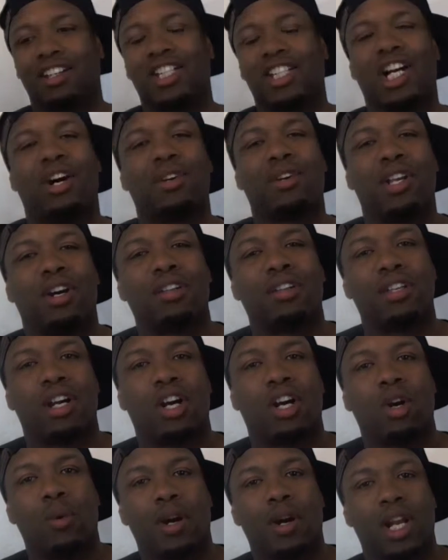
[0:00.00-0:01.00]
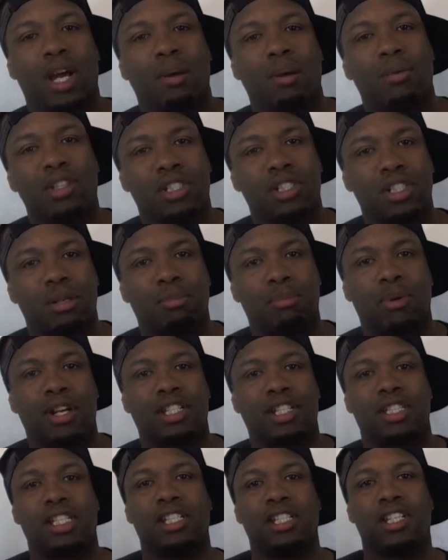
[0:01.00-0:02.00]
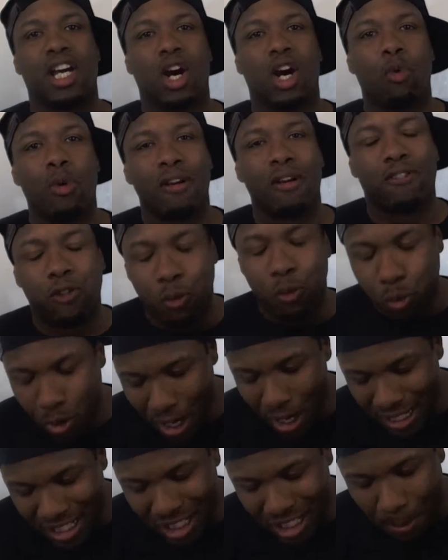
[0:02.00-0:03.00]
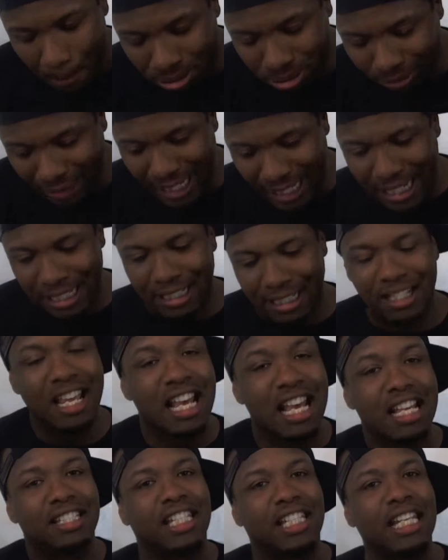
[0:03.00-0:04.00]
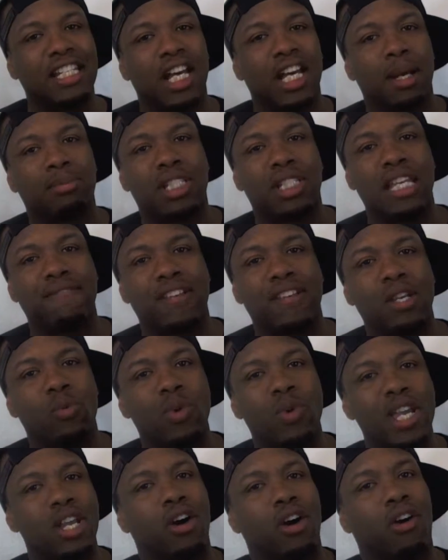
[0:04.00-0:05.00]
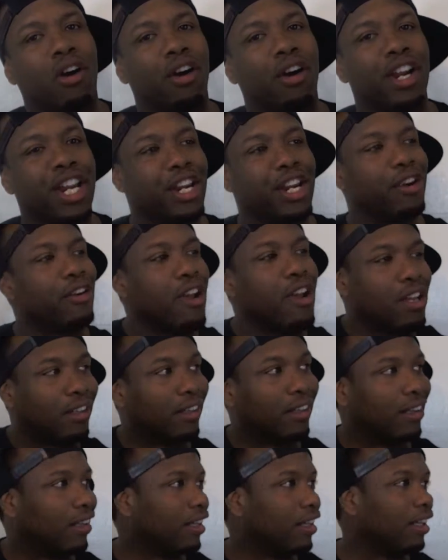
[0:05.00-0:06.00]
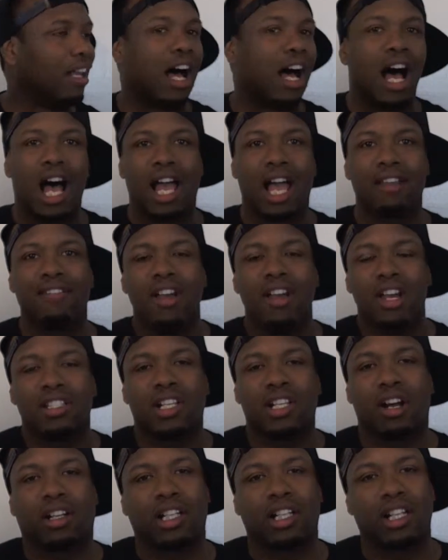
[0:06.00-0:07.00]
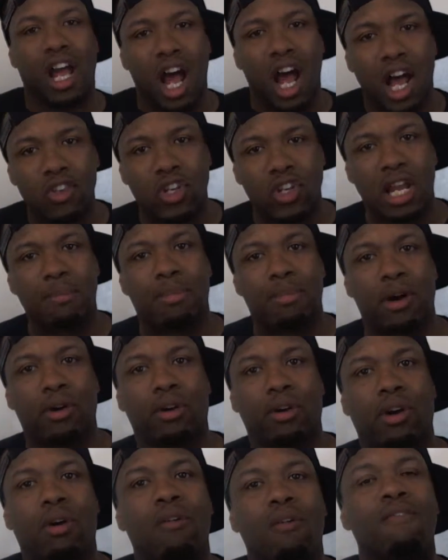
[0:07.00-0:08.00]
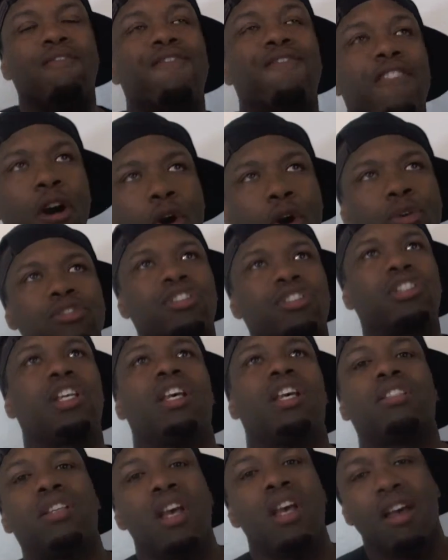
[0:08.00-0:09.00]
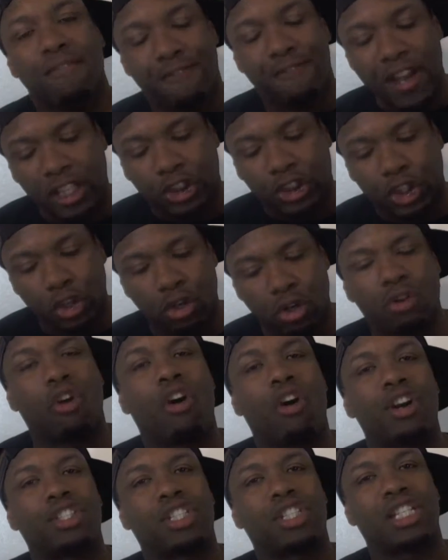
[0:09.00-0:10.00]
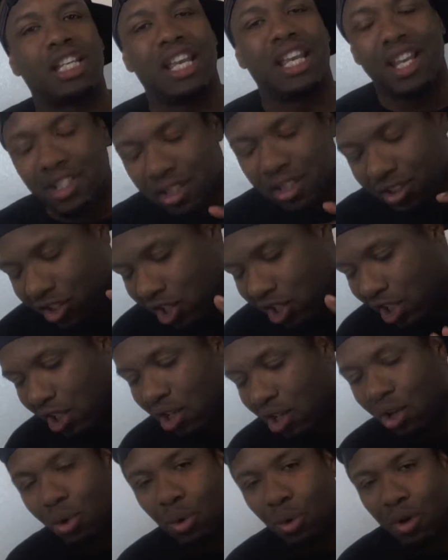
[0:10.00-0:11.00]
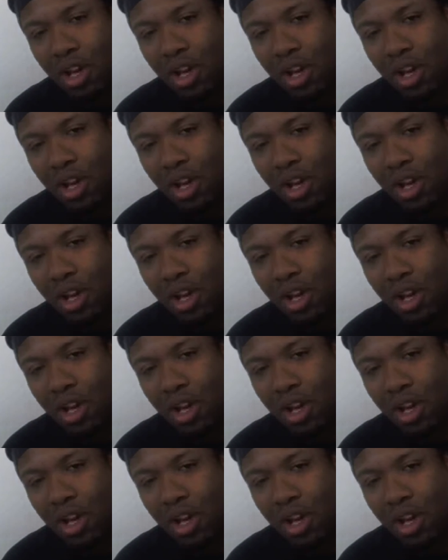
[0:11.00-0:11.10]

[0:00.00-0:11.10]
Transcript: Yo, what up? This is your boy T-Dub with What's Blazing. TDubTV, we are here live talking Andre Berto versus Victor Ortiz 2.